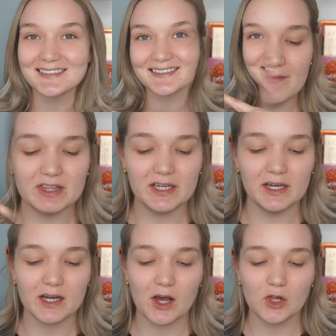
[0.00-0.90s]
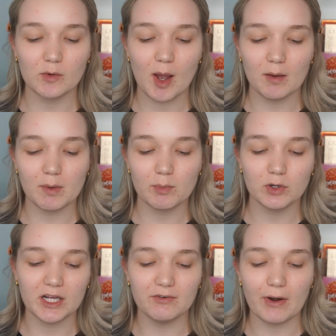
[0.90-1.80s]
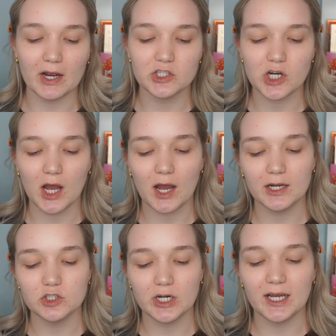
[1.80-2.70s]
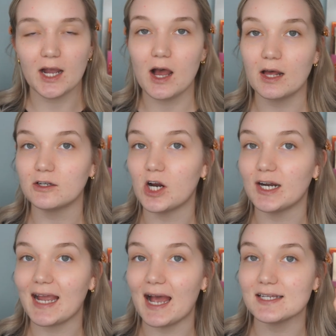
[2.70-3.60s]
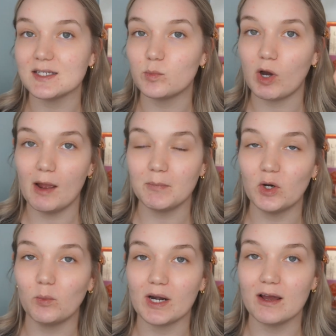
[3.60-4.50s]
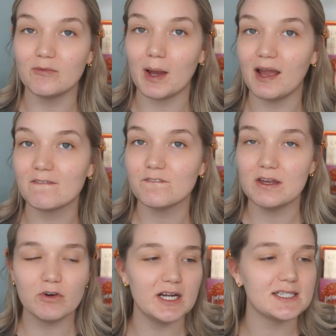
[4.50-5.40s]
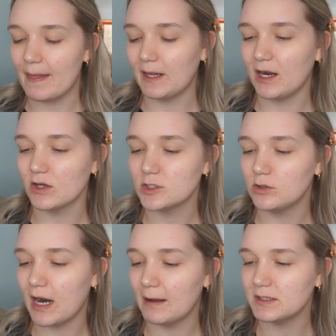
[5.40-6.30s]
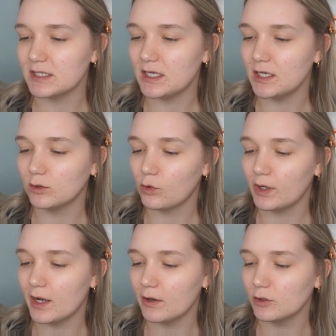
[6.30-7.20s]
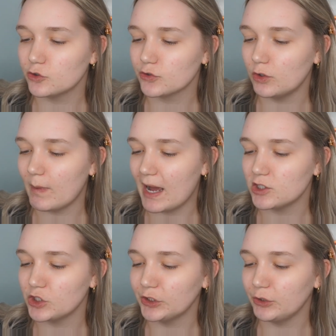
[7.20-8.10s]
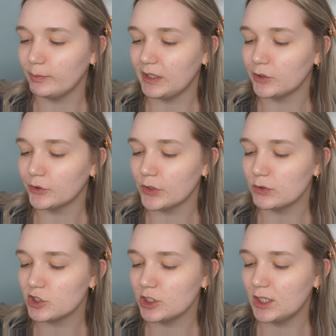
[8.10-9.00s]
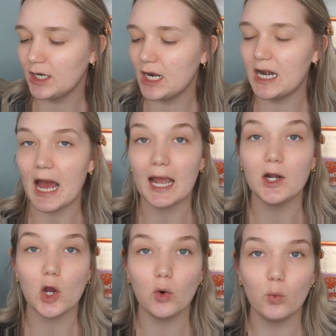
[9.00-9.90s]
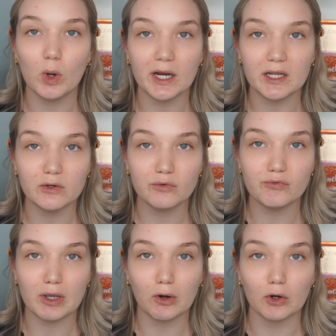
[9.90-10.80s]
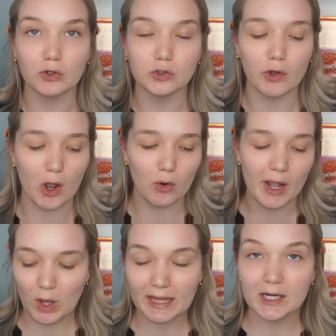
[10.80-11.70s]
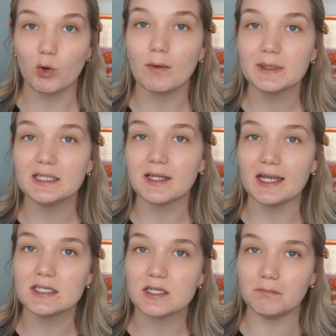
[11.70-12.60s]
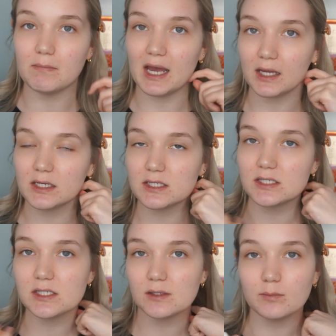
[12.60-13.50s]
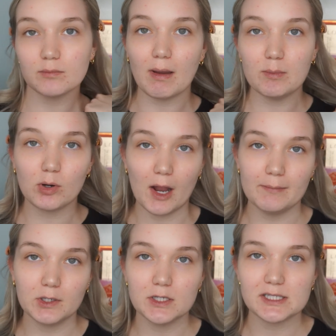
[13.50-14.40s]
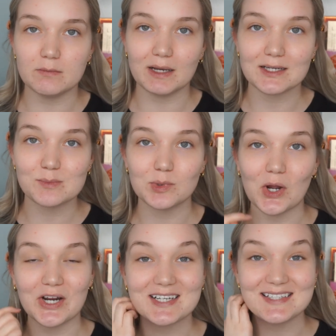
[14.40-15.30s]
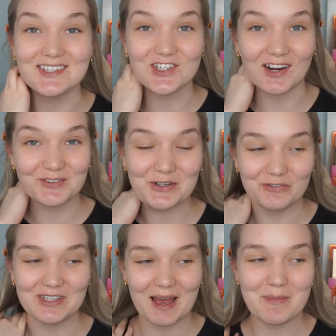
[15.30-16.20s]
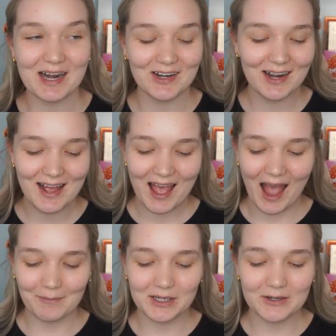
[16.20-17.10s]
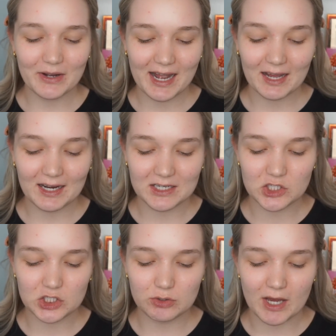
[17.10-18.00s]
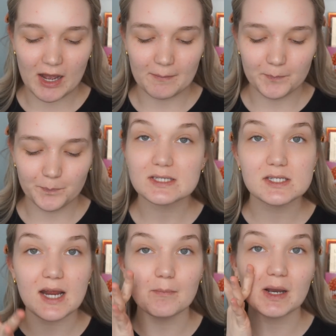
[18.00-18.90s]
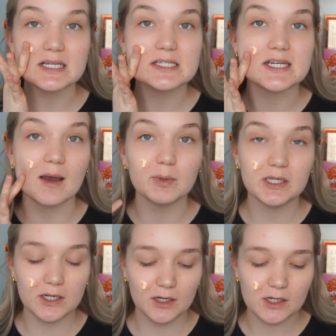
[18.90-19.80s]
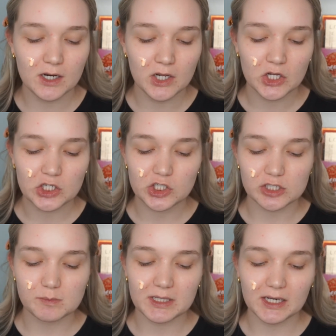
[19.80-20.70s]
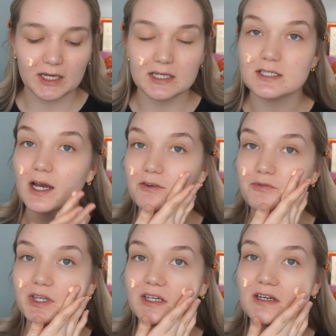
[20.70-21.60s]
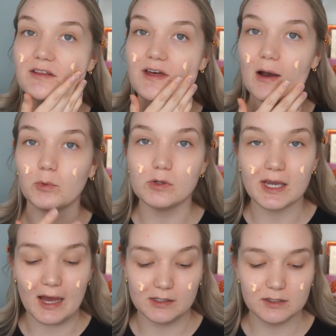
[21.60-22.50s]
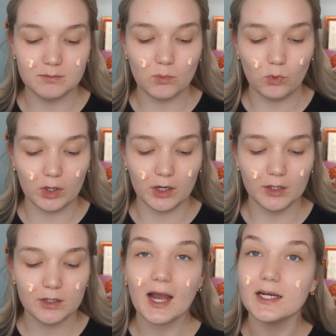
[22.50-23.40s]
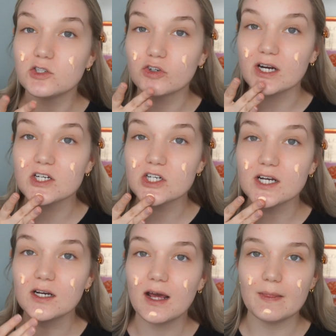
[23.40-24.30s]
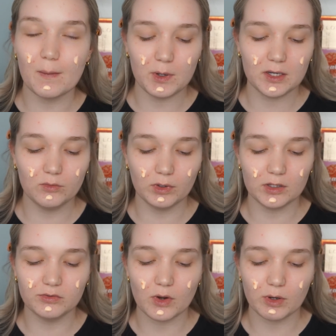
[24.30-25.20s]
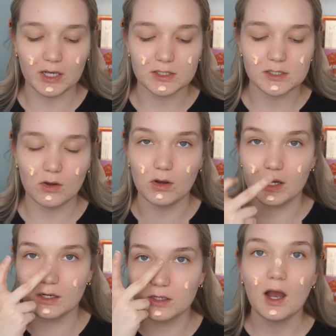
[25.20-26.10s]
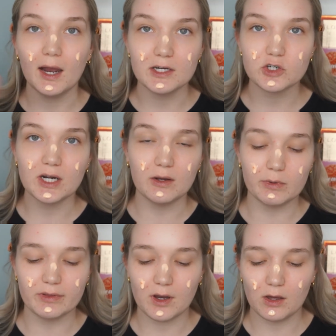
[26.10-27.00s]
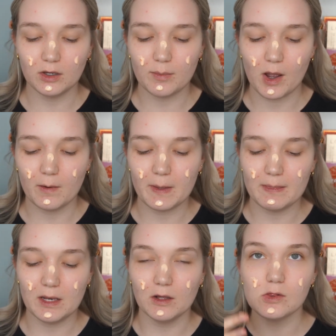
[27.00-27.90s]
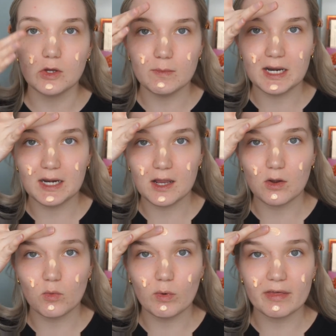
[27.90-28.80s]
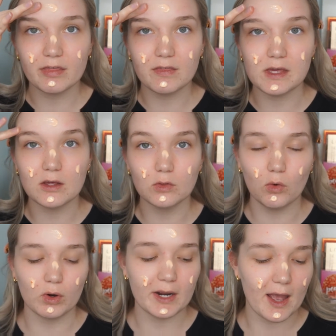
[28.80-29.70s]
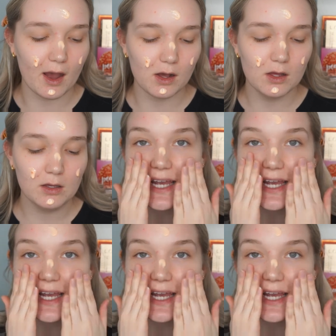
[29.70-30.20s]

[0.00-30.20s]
I have the ColourPop Pretty Fresh Hydrating Hyaluronic Acid Primer, one of my favorites. And then I also grabbed the L'Oreal True Match Lumi Glotion 901 in Fair Glow. While I normally like to mix my primers and mix products in general for that matter, I'm gonna go ahead and do them step by step here just because I feel like that will get more hydration and then we can really focus on hydrating with the ColourPop and then illuminating with the L'Oreal.